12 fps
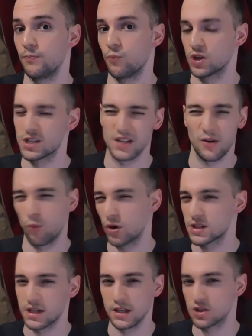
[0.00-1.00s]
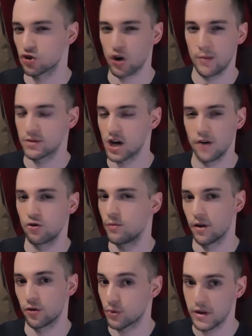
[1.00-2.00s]
once the Instagram has gotten to
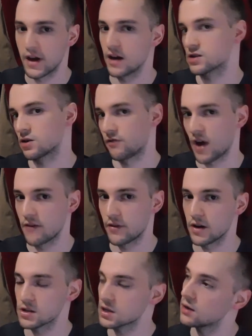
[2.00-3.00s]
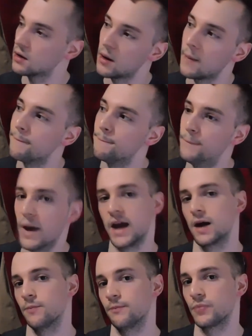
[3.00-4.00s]
about 3,000 or 5,000,
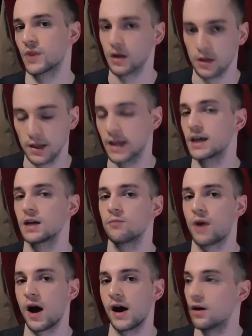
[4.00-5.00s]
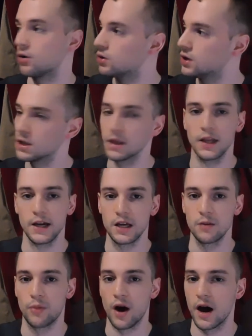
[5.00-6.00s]
bam, link in bio, link
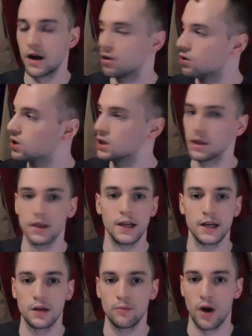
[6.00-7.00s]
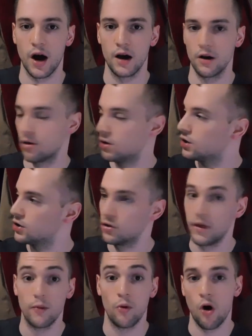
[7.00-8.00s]
in bio, link in bio.
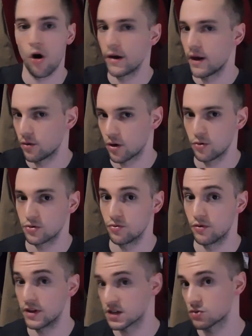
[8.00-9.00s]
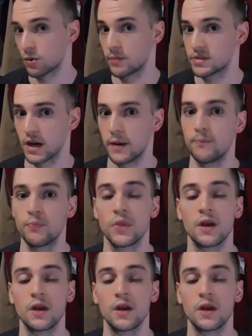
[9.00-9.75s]
They will all now go to this website.